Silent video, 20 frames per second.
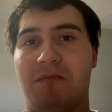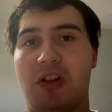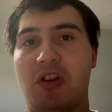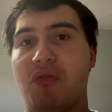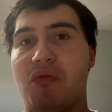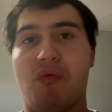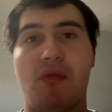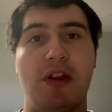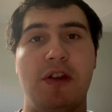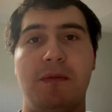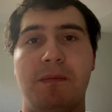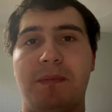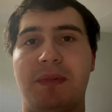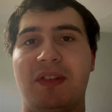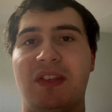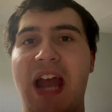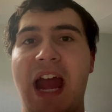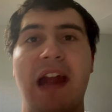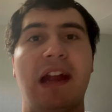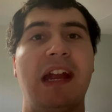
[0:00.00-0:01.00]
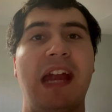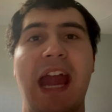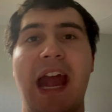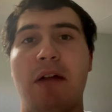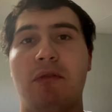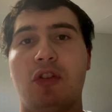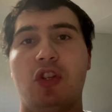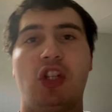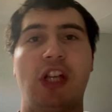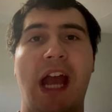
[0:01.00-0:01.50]
groups,
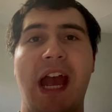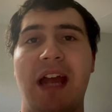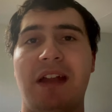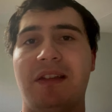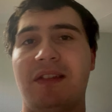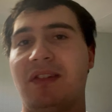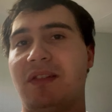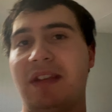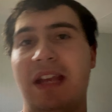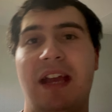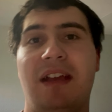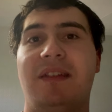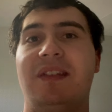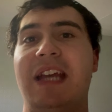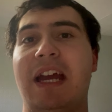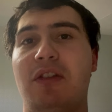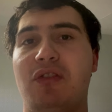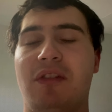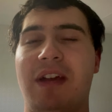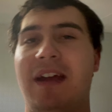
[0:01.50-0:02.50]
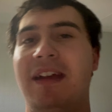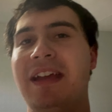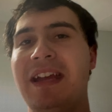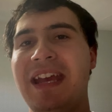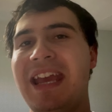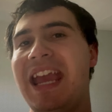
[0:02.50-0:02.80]
Hangout chats, etc.